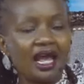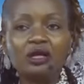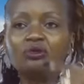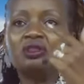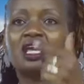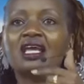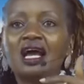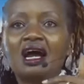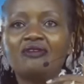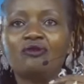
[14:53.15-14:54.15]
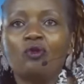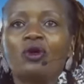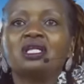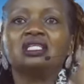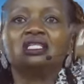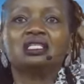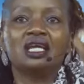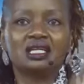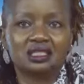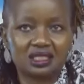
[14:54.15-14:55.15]
And do they have what it
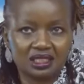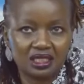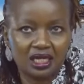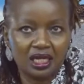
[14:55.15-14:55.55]
takes? Mm.